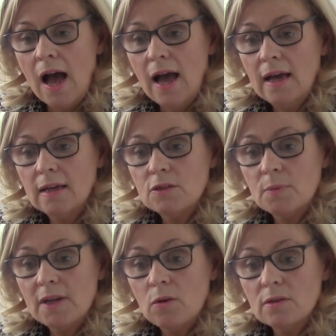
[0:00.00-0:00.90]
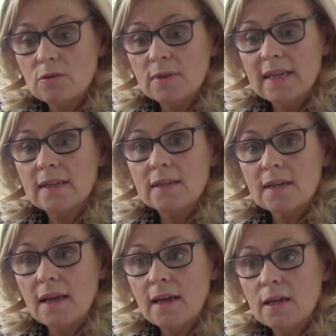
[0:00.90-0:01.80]
and we also needed
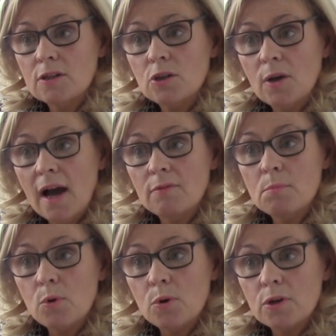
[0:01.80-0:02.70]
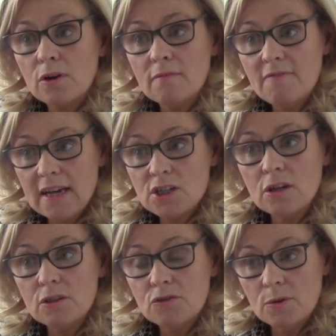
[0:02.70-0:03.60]
to have on board our
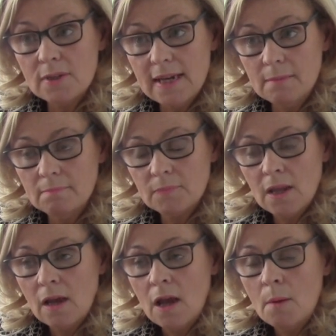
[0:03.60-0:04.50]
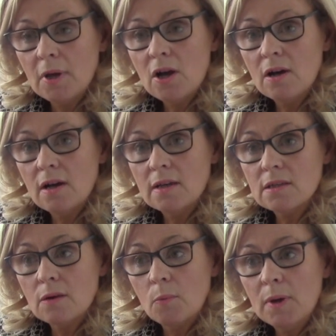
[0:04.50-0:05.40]
infection control team,
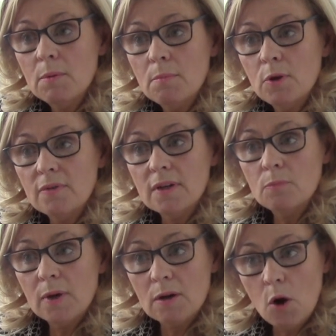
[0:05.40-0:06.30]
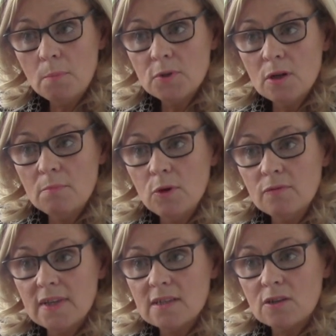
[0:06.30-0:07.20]
because we hoped to
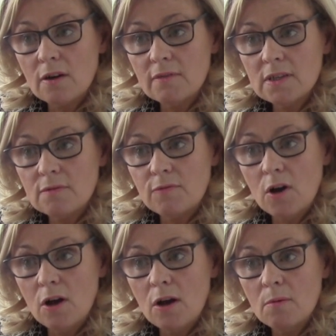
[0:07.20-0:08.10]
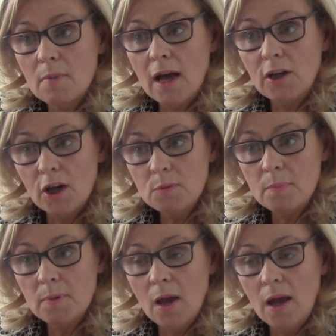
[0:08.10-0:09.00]
move this service from
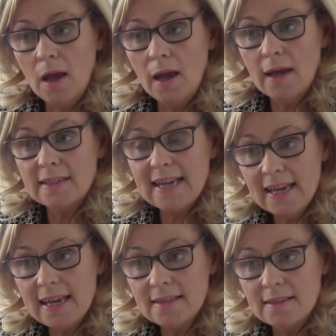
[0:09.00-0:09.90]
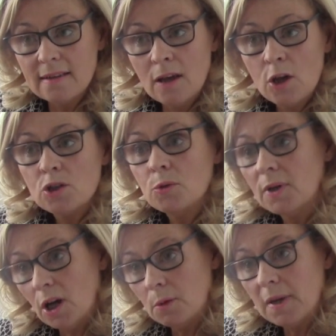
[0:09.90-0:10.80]
an day case to
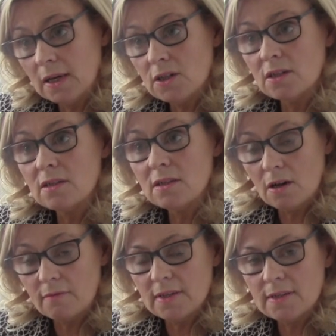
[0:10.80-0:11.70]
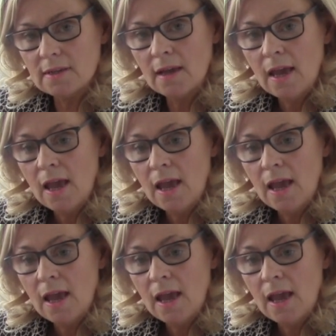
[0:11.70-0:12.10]
an outpatient service.